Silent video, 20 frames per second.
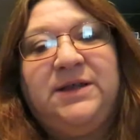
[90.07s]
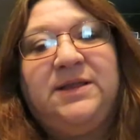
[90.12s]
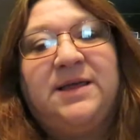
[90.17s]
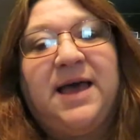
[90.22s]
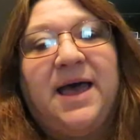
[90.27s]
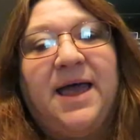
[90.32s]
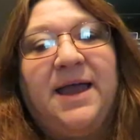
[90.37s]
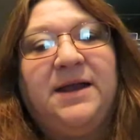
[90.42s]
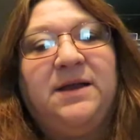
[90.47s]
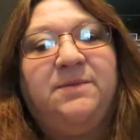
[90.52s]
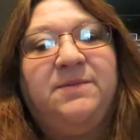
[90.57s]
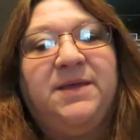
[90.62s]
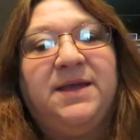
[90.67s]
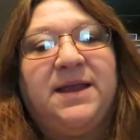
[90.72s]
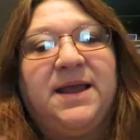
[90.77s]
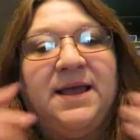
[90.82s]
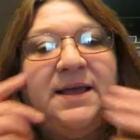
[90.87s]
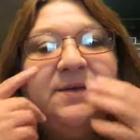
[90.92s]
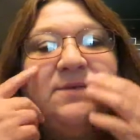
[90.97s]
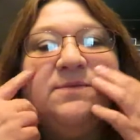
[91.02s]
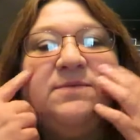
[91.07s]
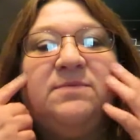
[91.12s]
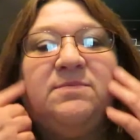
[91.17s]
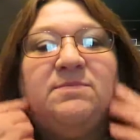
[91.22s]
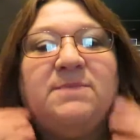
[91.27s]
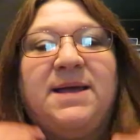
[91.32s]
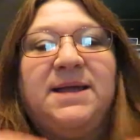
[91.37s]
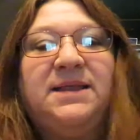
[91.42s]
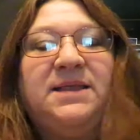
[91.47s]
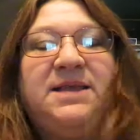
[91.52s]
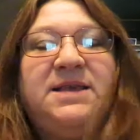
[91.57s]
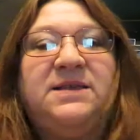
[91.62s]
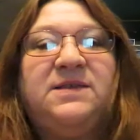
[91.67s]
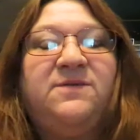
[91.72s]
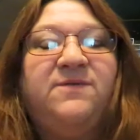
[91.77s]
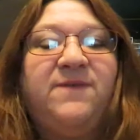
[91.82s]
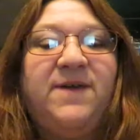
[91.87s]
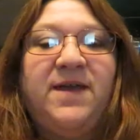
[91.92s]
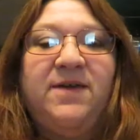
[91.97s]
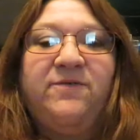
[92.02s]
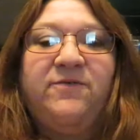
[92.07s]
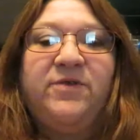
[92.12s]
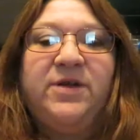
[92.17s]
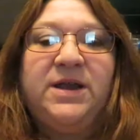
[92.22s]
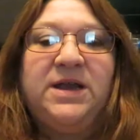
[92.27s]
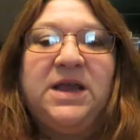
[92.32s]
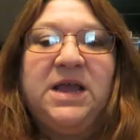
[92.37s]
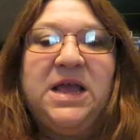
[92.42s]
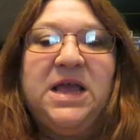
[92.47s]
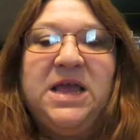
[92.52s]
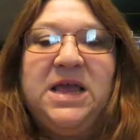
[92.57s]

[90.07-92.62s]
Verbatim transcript: the item that I, my least favorite,